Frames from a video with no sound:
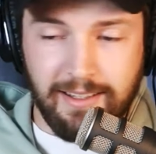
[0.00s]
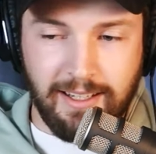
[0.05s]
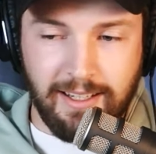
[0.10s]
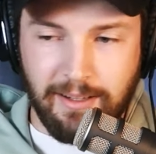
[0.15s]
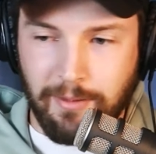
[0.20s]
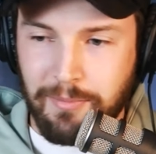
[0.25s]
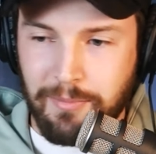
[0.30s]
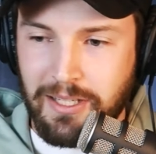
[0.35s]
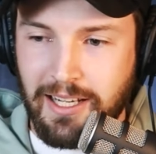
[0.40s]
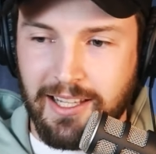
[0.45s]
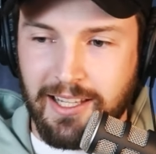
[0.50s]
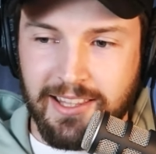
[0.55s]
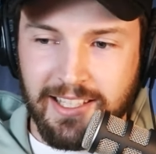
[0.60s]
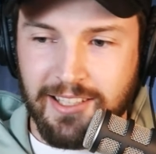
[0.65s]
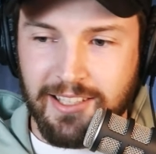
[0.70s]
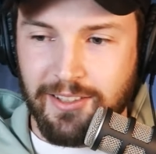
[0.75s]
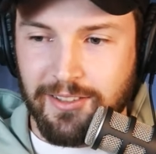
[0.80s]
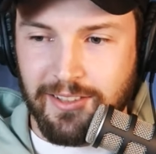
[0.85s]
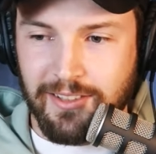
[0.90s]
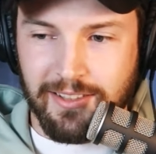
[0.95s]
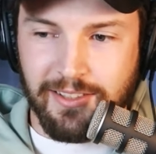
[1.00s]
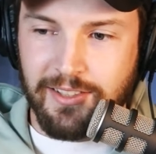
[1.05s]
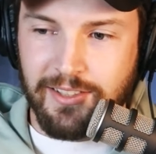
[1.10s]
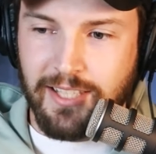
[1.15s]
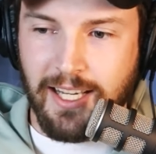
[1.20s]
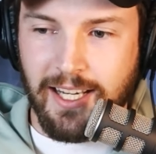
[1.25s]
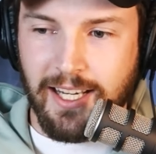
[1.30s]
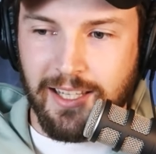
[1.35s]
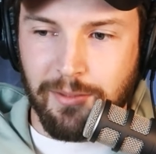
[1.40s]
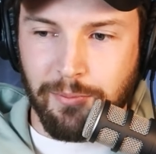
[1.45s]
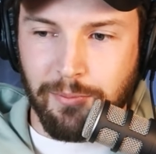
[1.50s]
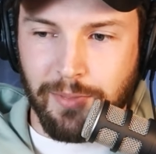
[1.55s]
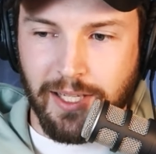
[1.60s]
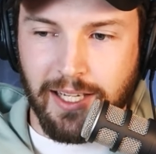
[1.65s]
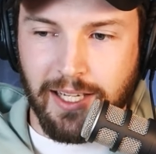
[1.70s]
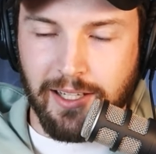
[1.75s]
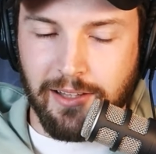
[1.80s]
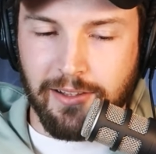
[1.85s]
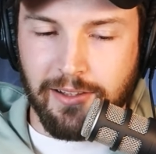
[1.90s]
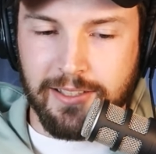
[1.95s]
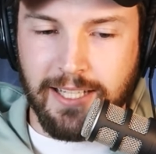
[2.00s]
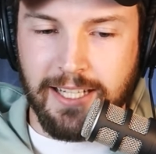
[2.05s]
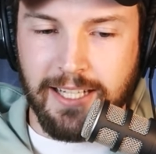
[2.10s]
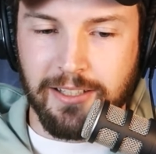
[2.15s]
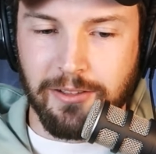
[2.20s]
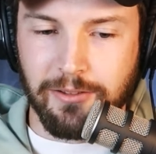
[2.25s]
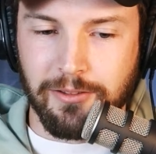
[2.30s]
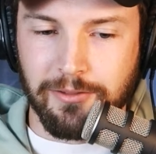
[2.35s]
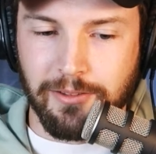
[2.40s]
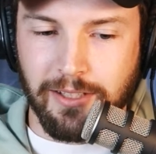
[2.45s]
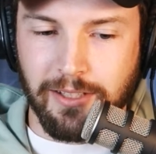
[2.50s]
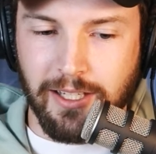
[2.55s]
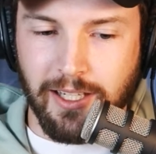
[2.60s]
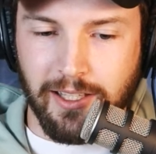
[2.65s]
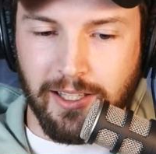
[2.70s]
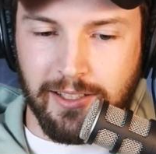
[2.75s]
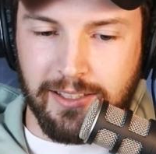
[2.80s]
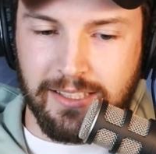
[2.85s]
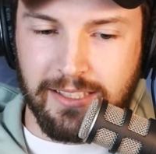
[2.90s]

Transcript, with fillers: I, I, mean, I think you, you said at the beginning of the title, uh,